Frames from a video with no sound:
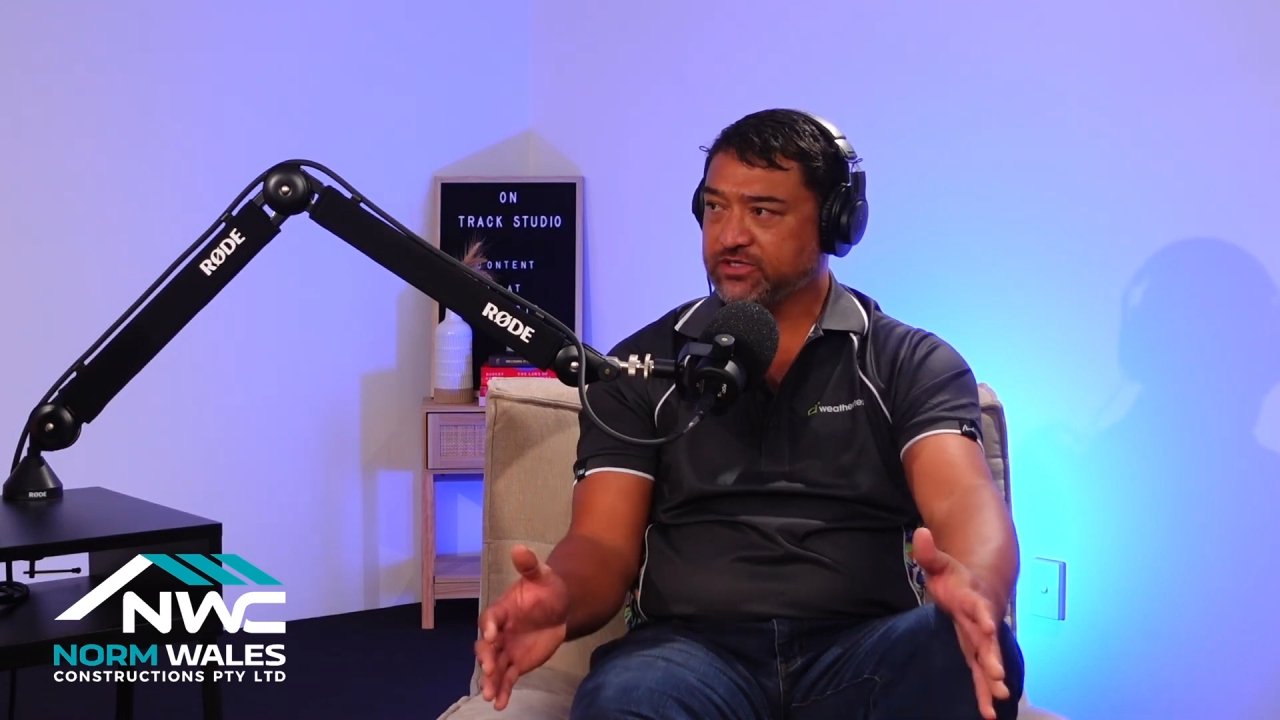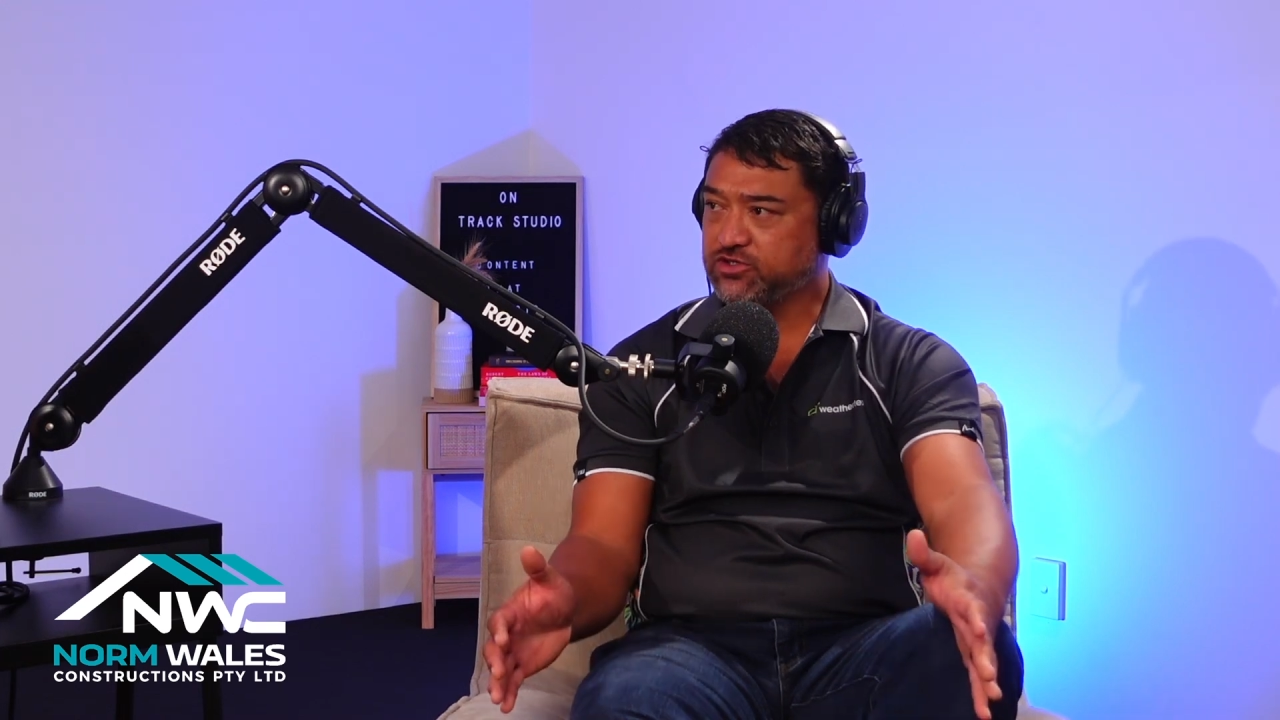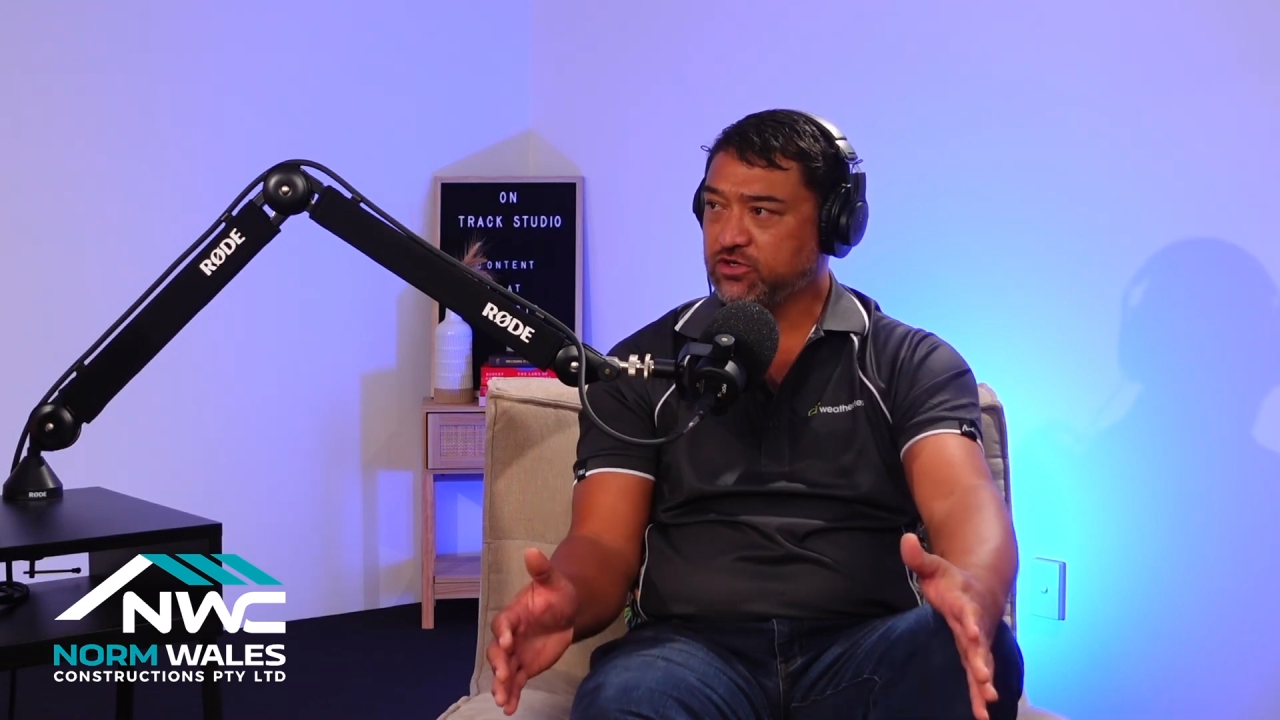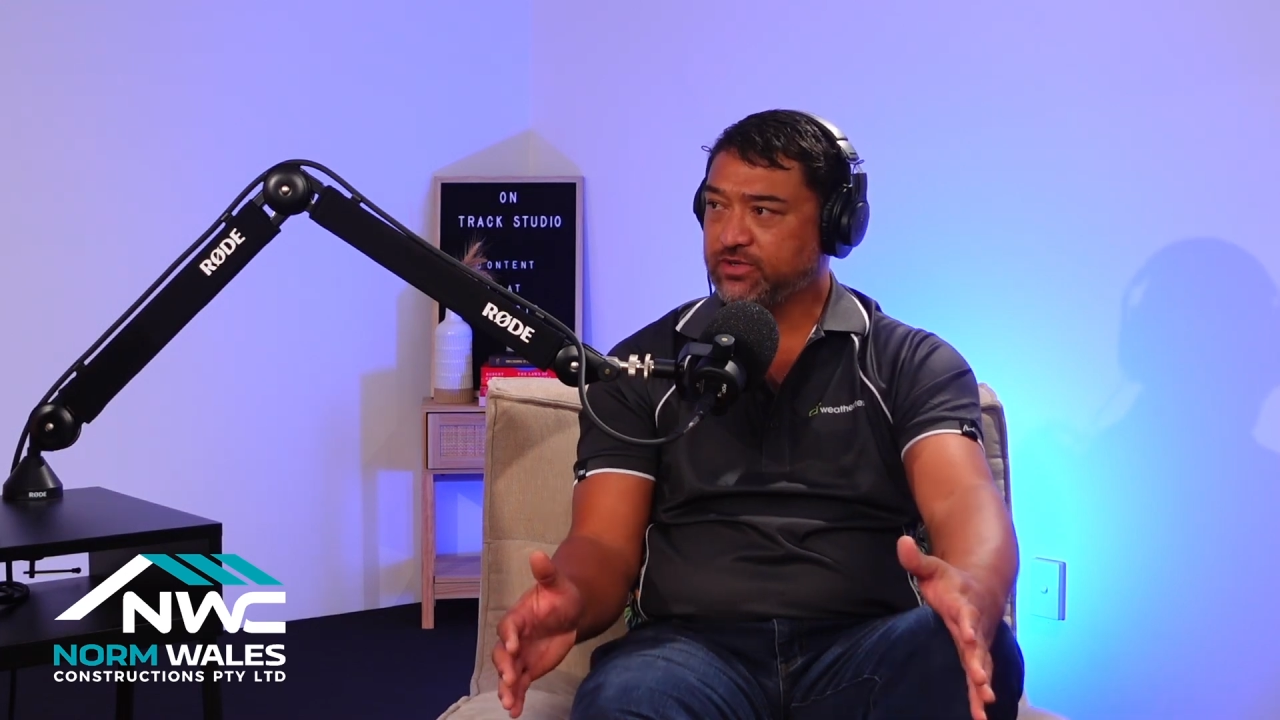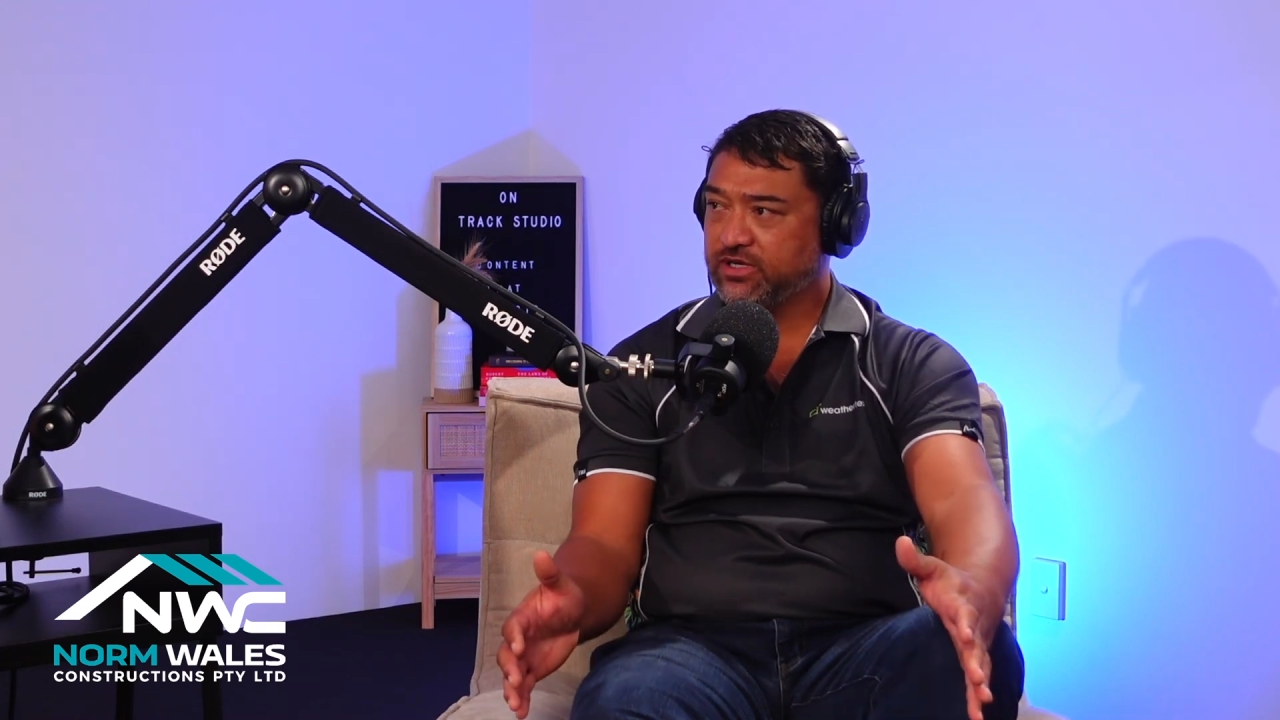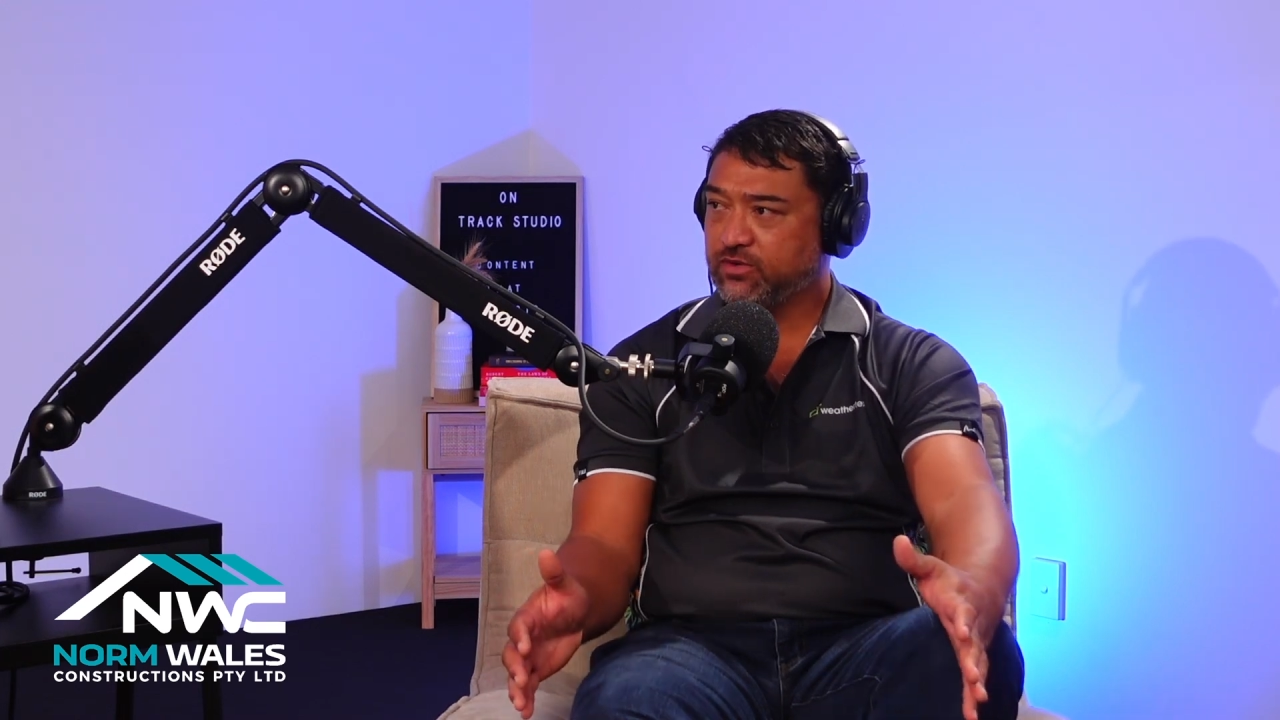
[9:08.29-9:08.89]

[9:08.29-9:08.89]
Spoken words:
job